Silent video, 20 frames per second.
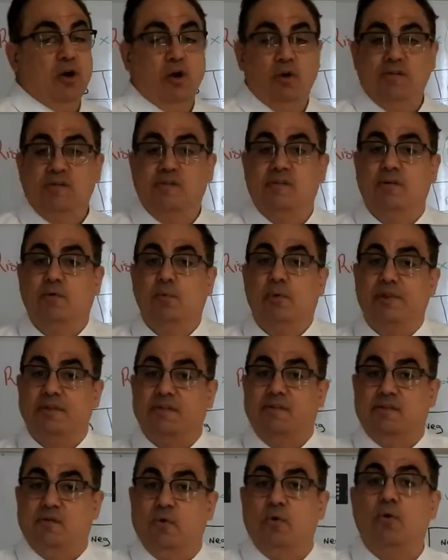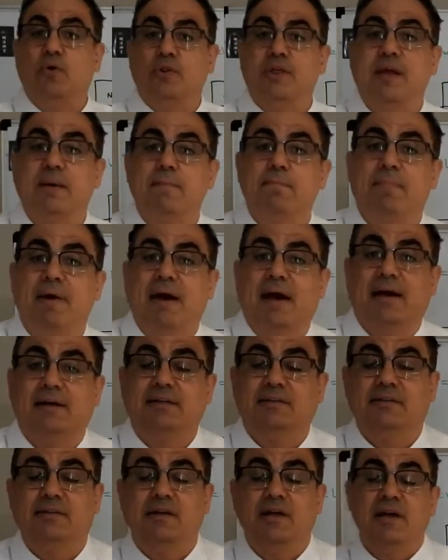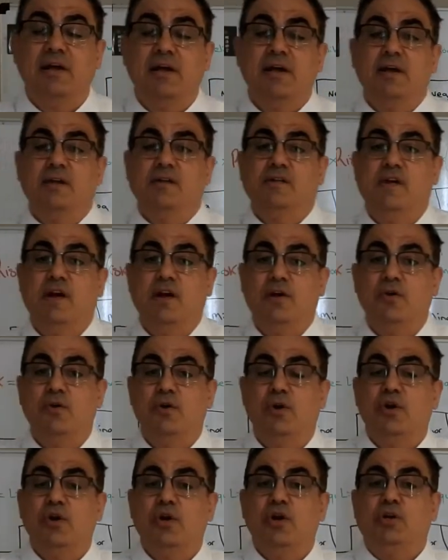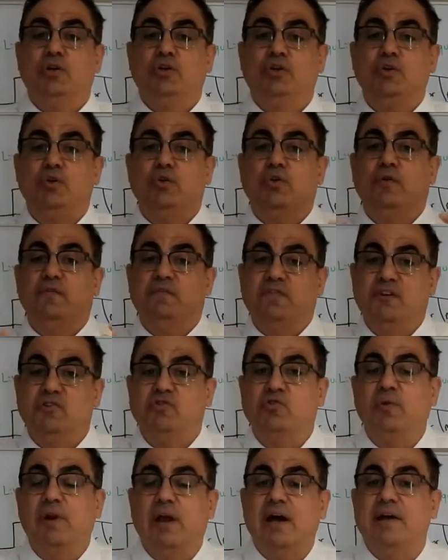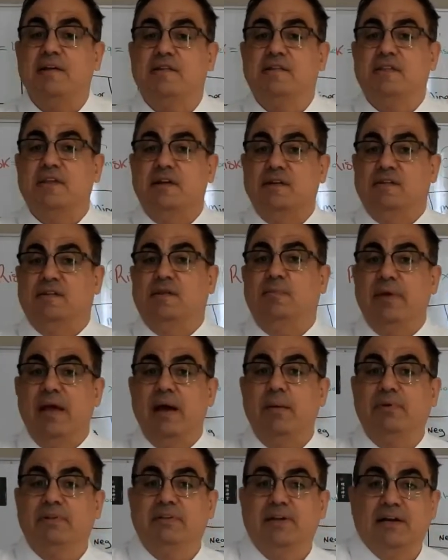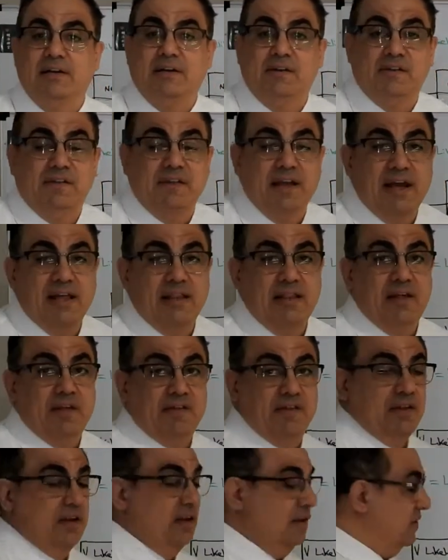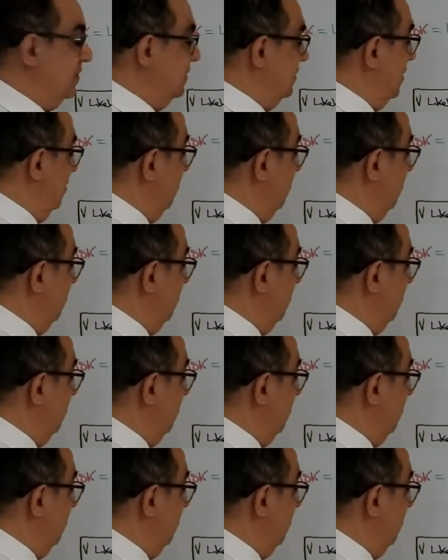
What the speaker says: the consequences or the impacts. So to visualize this, to be able to understand this, and this is,